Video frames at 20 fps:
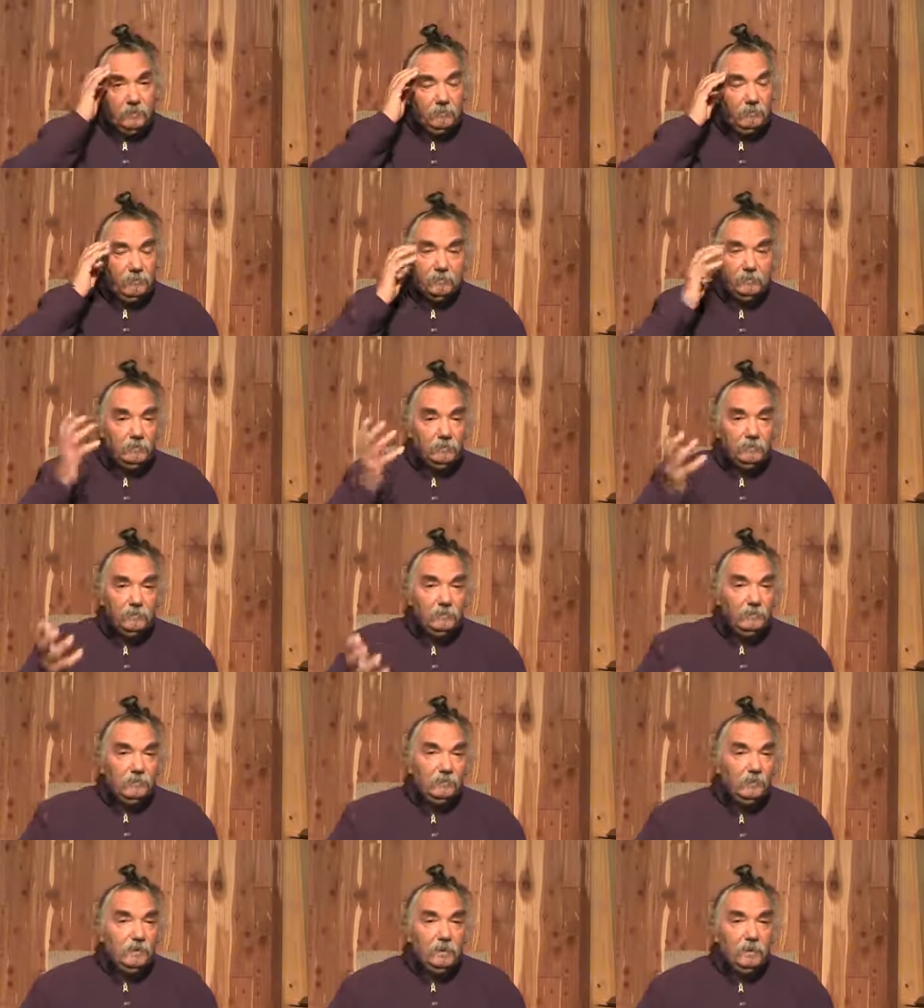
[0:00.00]
But we
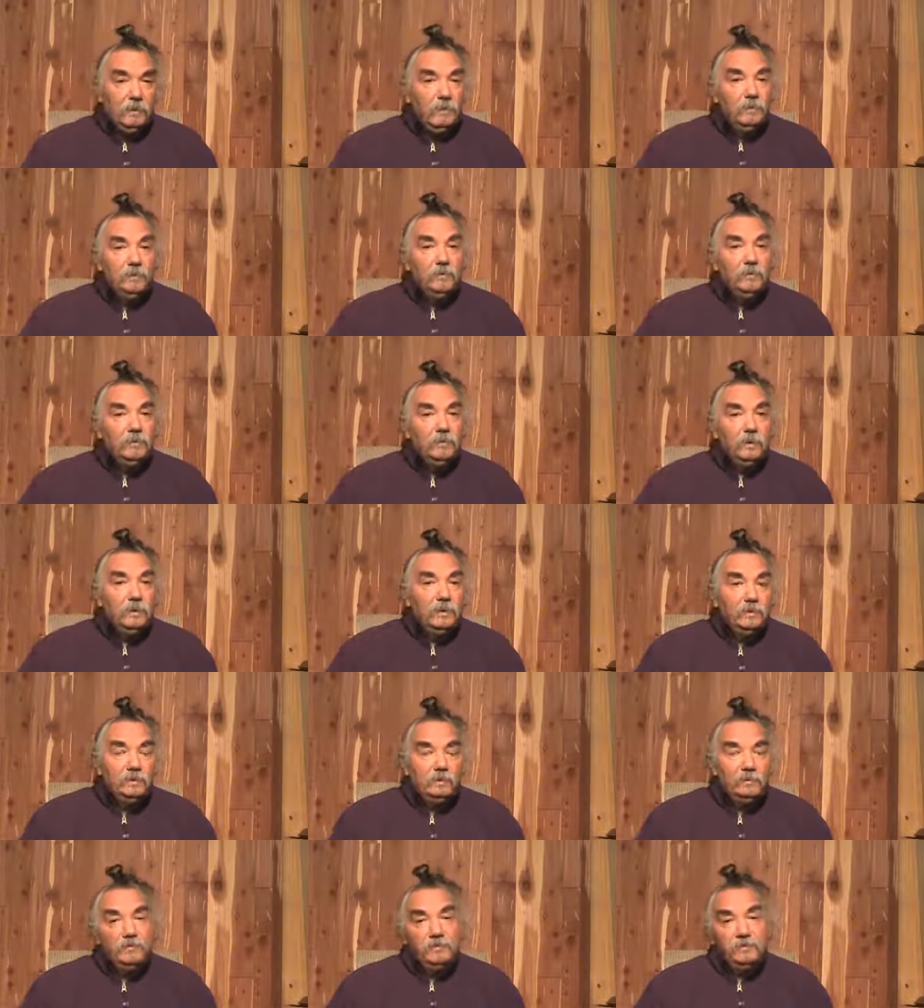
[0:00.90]
would wear down
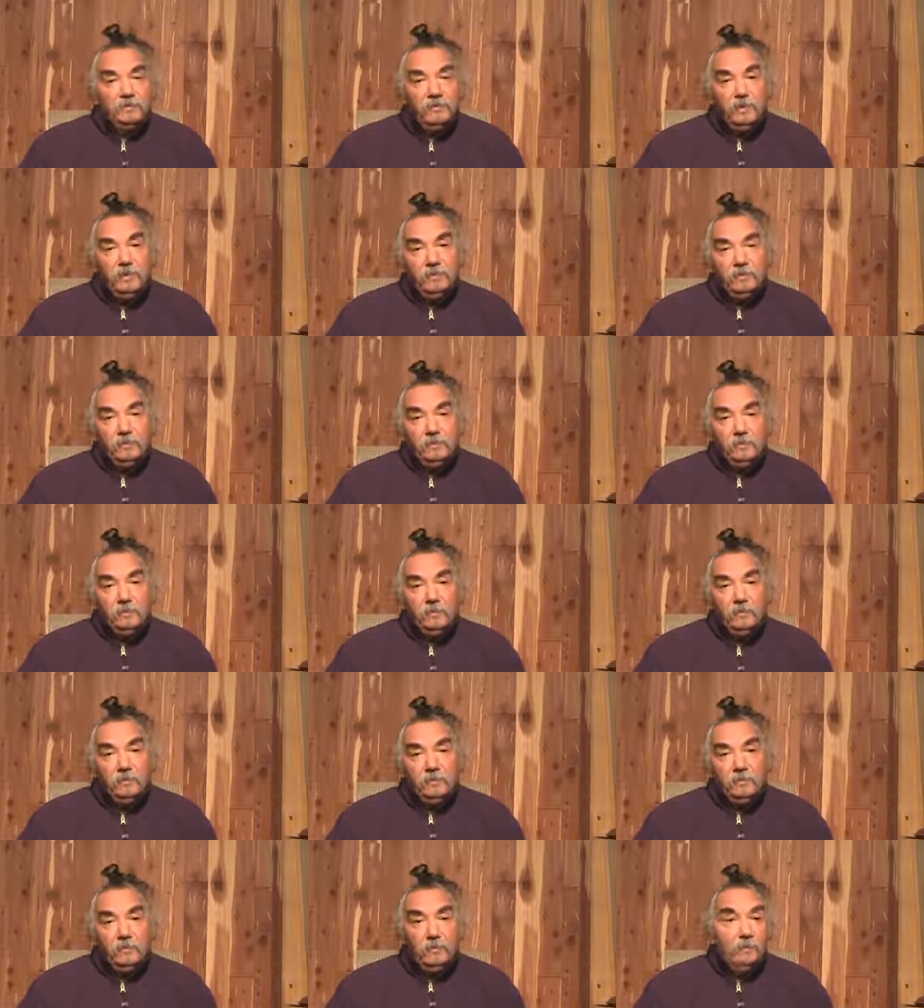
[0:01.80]
in a society
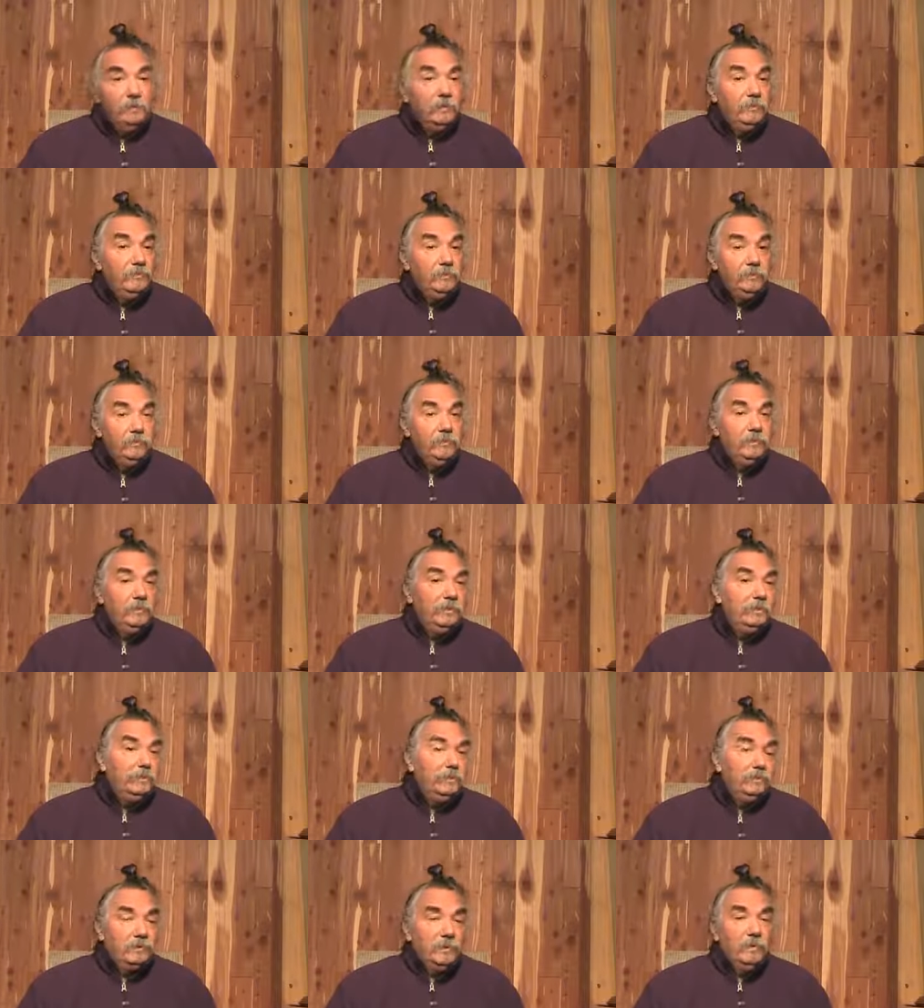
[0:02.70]
or even a
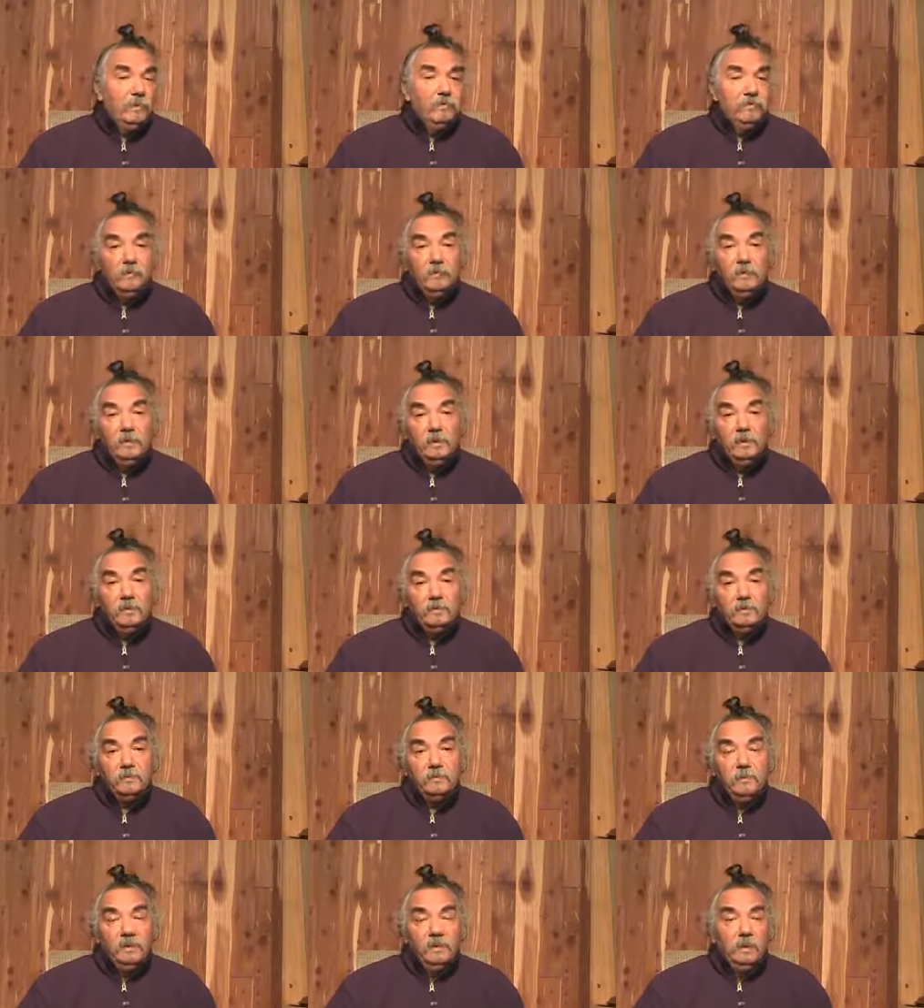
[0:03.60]
religious culture where
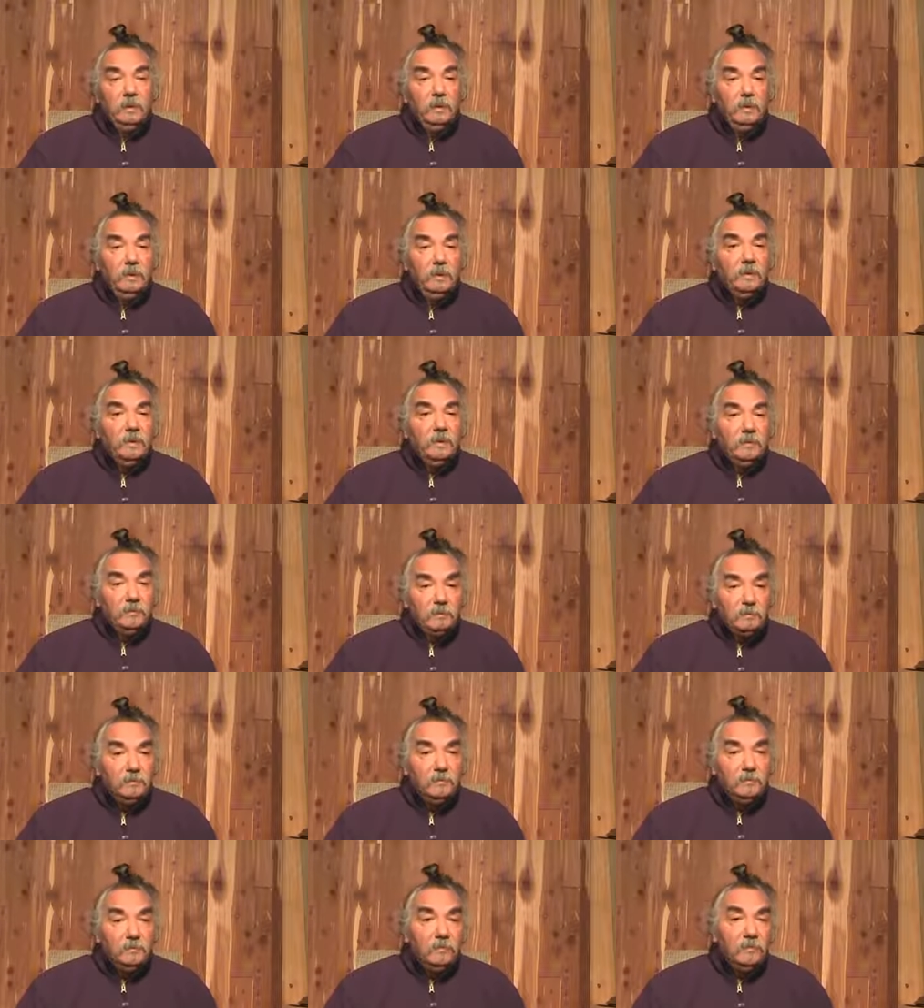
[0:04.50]
that's,
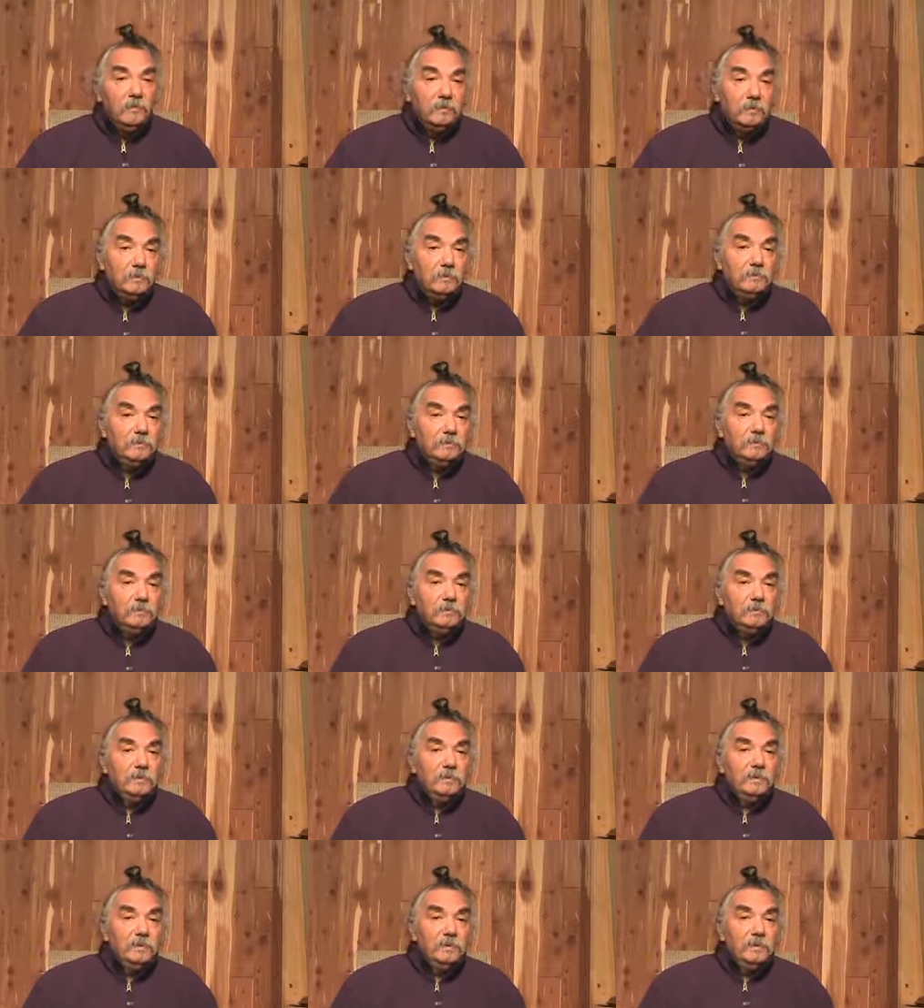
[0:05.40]
you know,
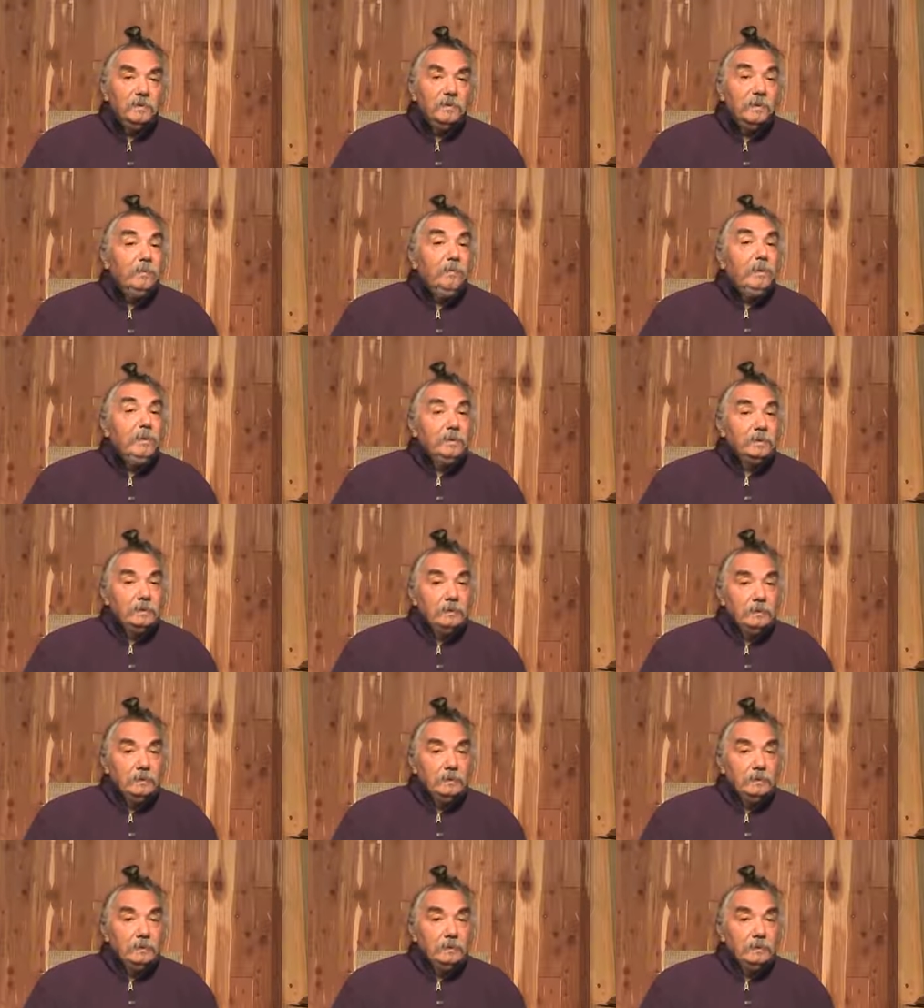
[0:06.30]
the, the command.